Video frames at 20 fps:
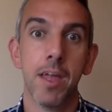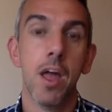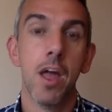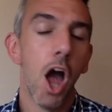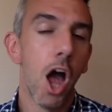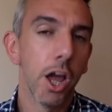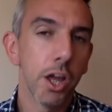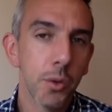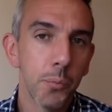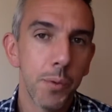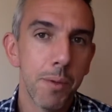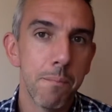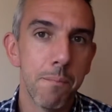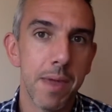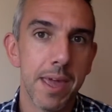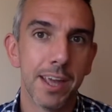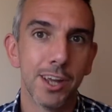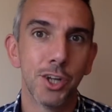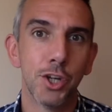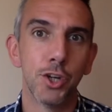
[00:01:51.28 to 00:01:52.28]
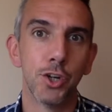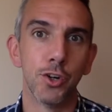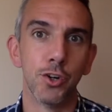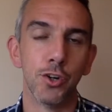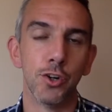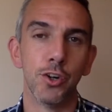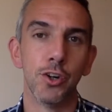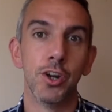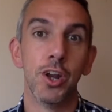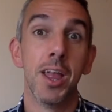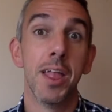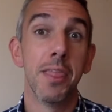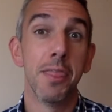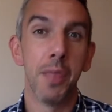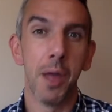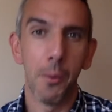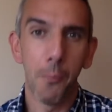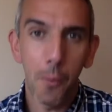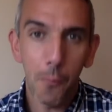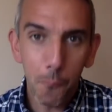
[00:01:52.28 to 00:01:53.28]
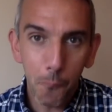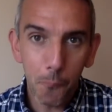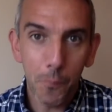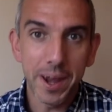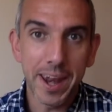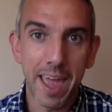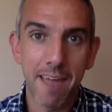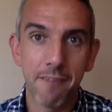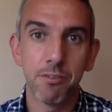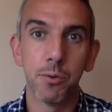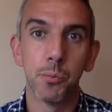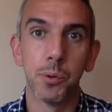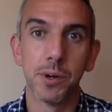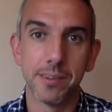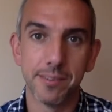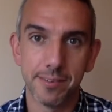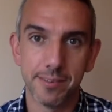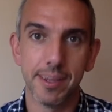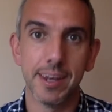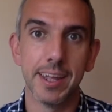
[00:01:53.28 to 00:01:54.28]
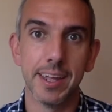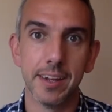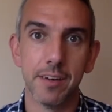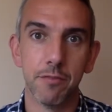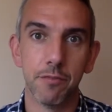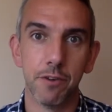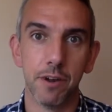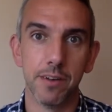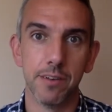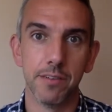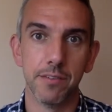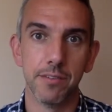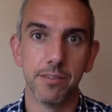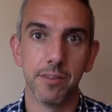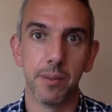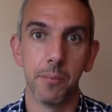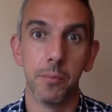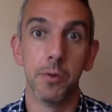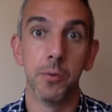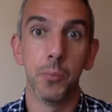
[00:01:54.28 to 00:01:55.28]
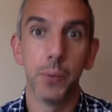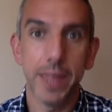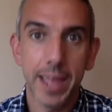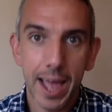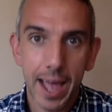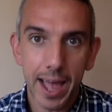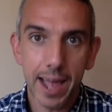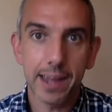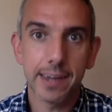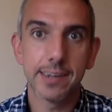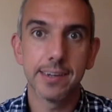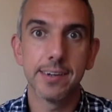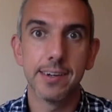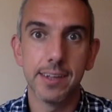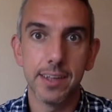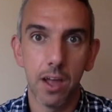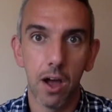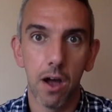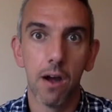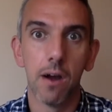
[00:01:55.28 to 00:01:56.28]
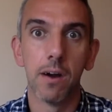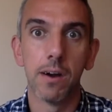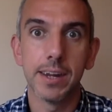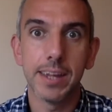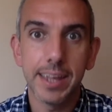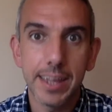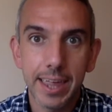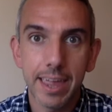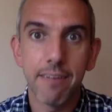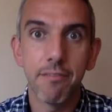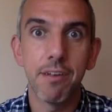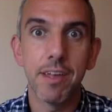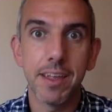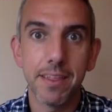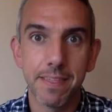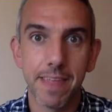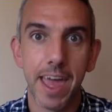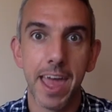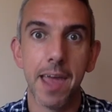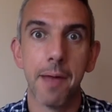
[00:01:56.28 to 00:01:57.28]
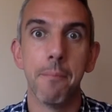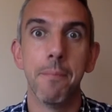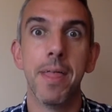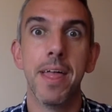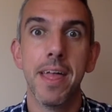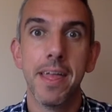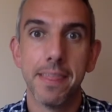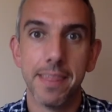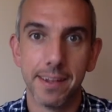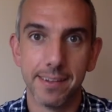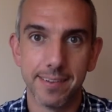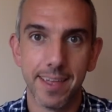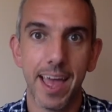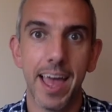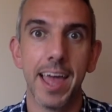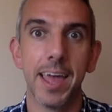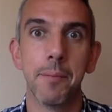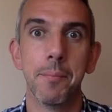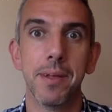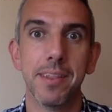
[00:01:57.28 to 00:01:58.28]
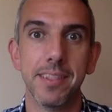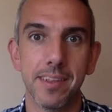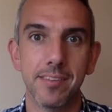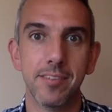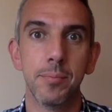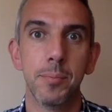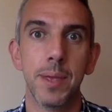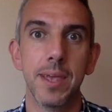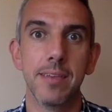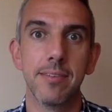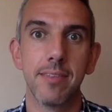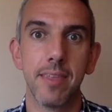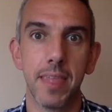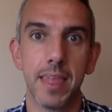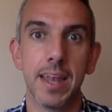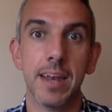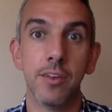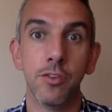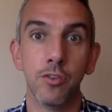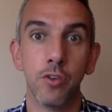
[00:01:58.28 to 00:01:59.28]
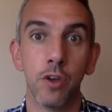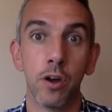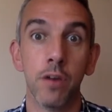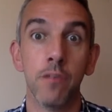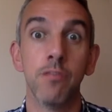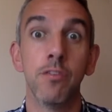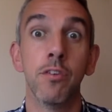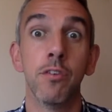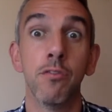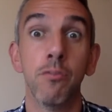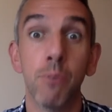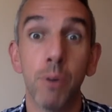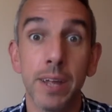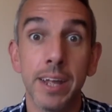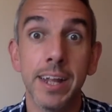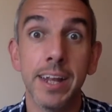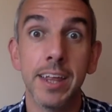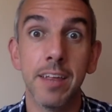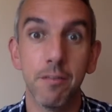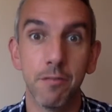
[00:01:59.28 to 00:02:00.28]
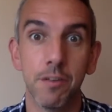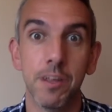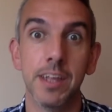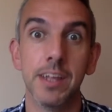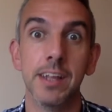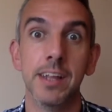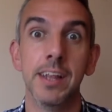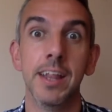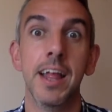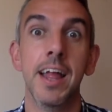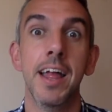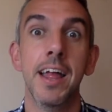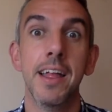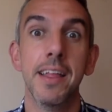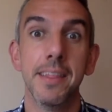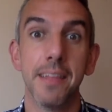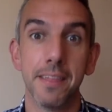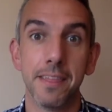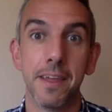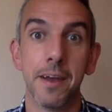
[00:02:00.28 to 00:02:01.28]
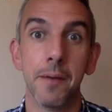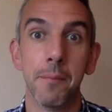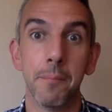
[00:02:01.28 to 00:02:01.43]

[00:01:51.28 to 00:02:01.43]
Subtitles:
How can we make sure that whenever we're sitting in front of someone, we actually are giving them the time and the space that they deserve to really feel that they're